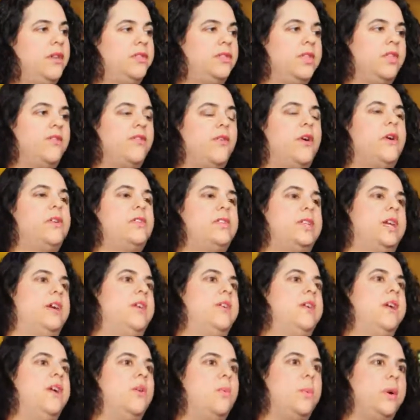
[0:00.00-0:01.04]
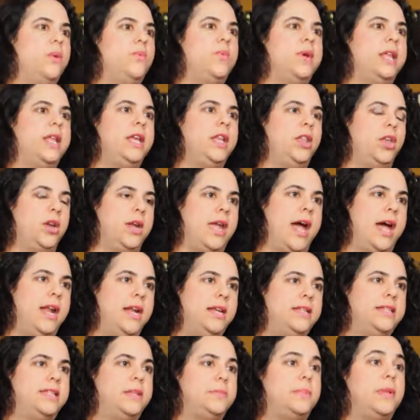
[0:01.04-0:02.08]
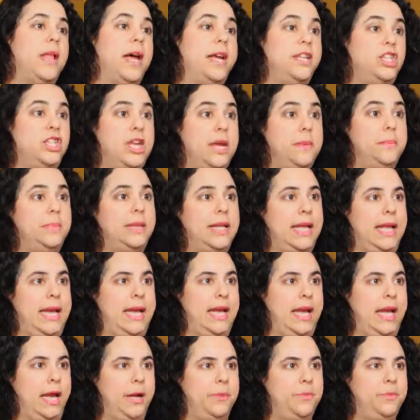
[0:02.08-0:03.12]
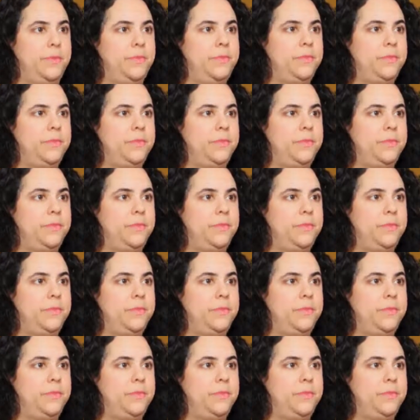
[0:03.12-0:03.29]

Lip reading: So the first area we really look at is supply chain planning.